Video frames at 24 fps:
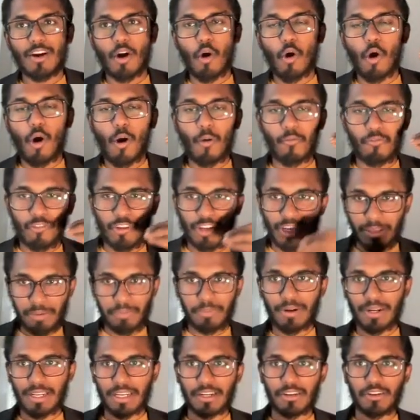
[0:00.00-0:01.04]
opt for any
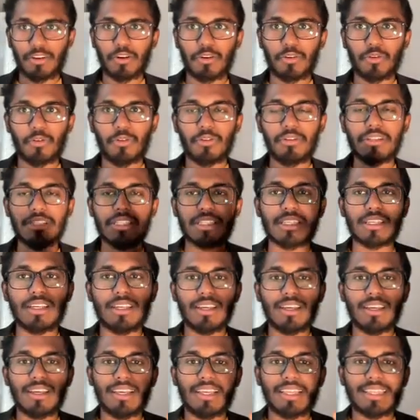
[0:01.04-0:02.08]
particular course,
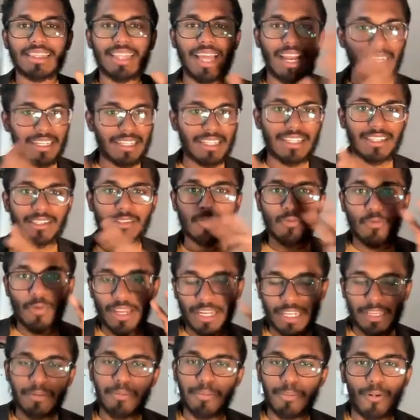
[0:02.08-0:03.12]
that is
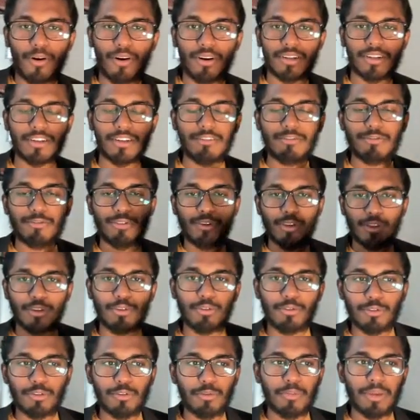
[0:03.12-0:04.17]
very important for
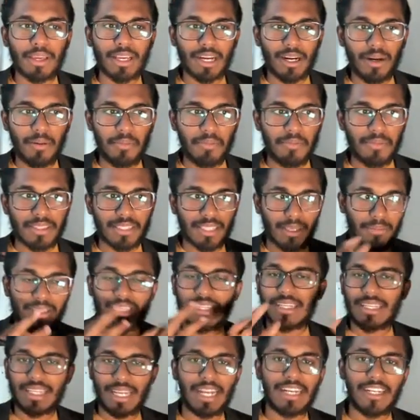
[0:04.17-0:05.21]
you to become
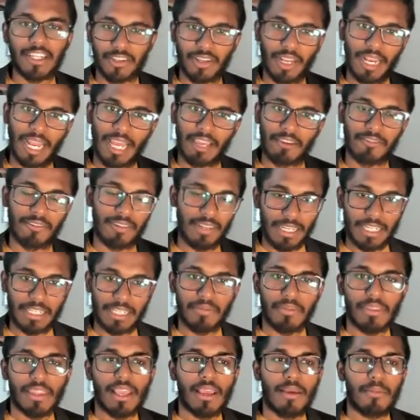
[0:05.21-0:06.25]
something great in your life,
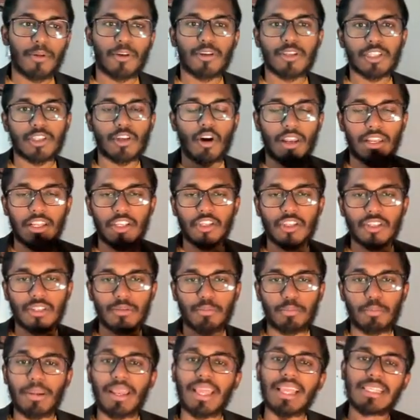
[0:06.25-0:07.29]
right? Because college
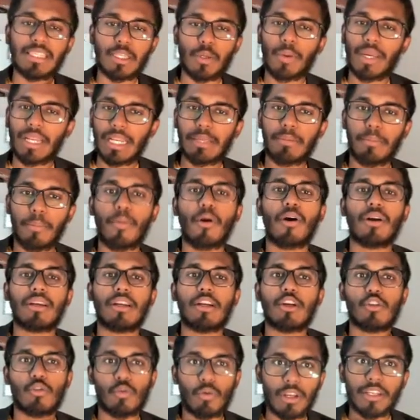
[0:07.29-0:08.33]
plays a very
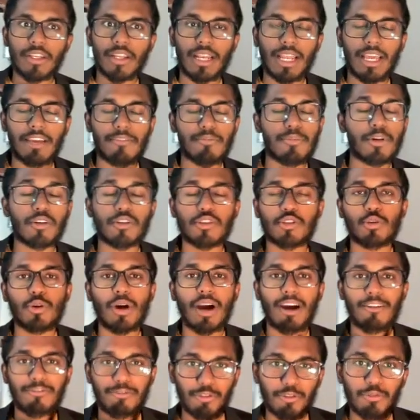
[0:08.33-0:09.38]
important role in your life, because you
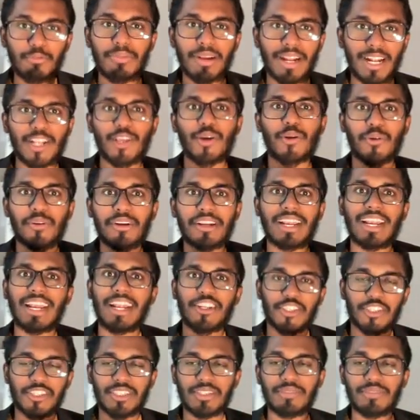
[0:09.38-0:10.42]
have to build your own
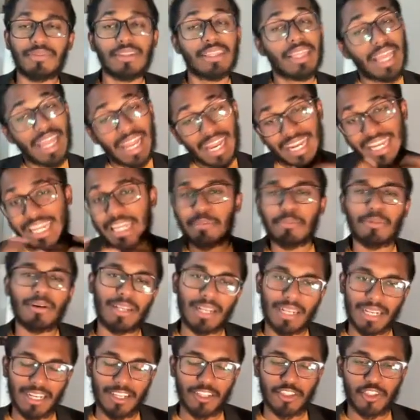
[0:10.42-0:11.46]
relationship with any
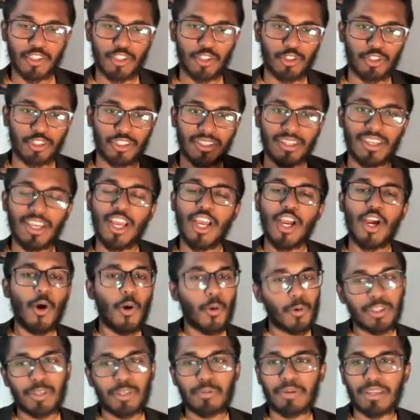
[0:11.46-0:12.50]
particular institution
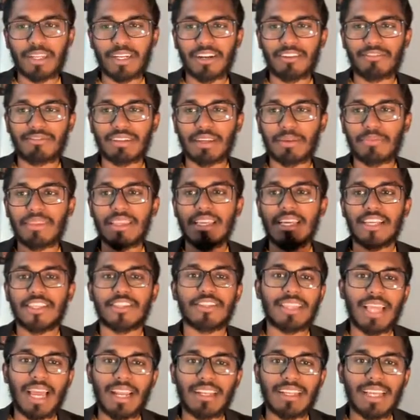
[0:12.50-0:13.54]
over the period of time.
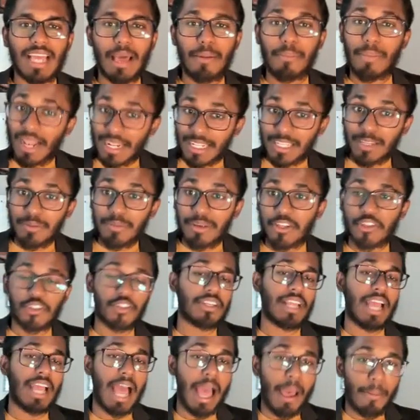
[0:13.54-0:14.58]
So that
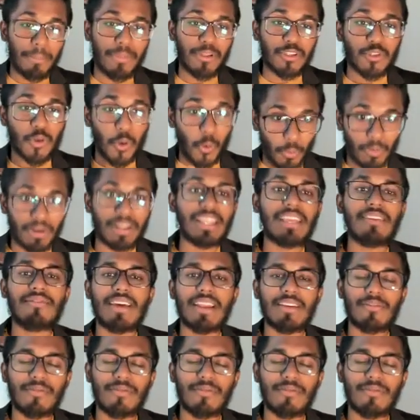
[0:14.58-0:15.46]
amalgamation happens only